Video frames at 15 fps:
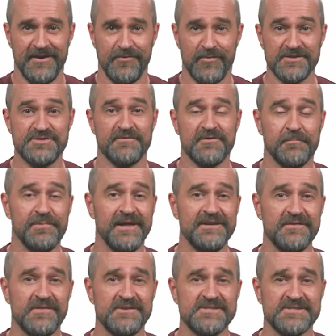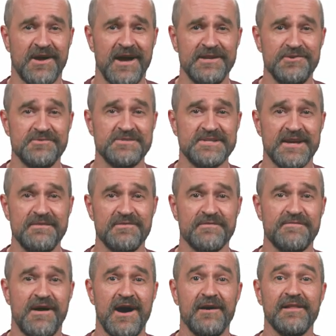Once you've completed the design, you save the
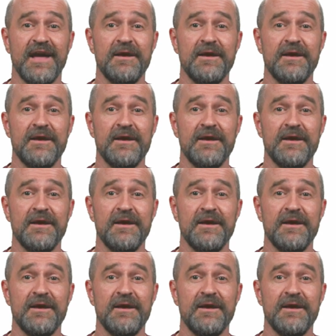file